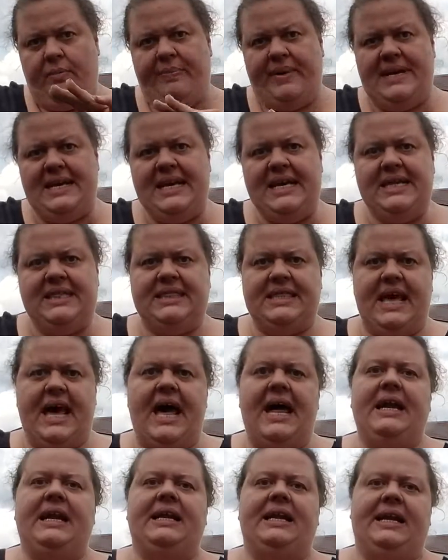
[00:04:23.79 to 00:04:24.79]
Beneath
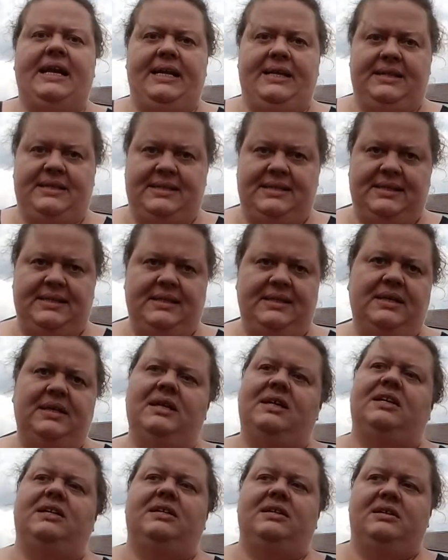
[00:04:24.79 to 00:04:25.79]
that, it's
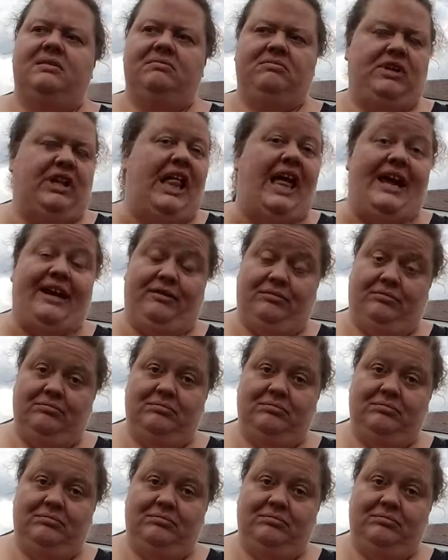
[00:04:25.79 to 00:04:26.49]
clay.